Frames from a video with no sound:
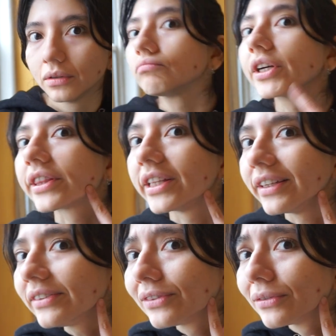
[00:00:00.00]
Like
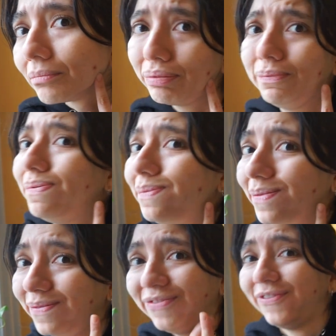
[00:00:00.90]
this,
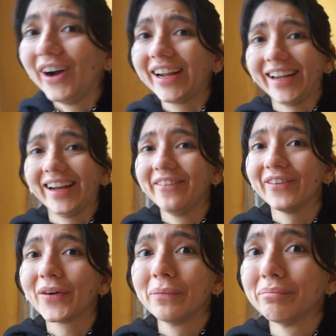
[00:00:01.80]
Okay, I
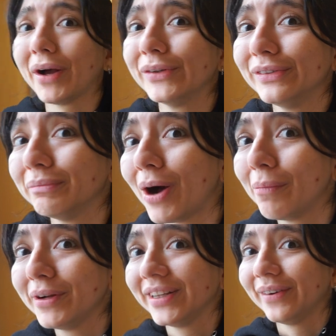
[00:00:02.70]
felt compelled to
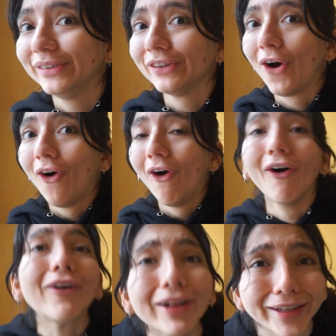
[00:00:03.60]
pop it out.
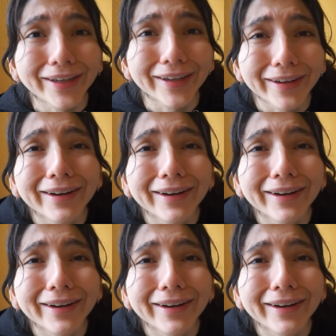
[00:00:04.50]
Ugly.